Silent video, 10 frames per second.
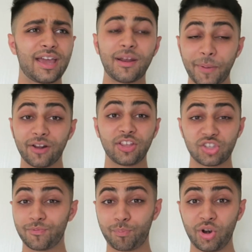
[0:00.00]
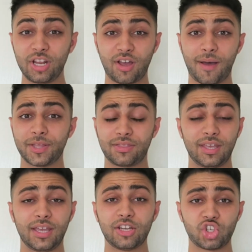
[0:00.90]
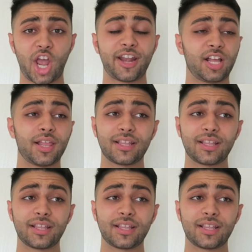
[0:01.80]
and apparently it's a pretty common thing in China.